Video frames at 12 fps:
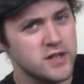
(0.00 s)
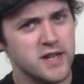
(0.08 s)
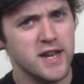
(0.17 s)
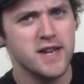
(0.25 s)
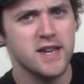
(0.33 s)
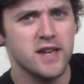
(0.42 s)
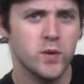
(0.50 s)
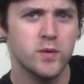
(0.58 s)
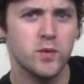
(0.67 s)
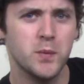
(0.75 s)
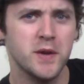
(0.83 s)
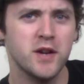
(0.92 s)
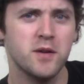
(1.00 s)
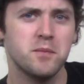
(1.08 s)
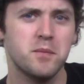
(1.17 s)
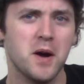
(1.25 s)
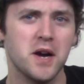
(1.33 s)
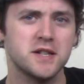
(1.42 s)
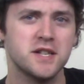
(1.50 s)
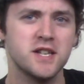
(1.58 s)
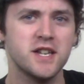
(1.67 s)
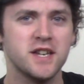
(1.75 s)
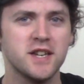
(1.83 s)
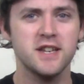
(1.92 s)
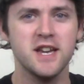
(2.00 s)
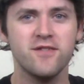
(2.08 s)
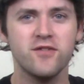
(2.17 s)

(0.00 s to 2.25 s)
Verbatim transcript: Today, we will be unboxing the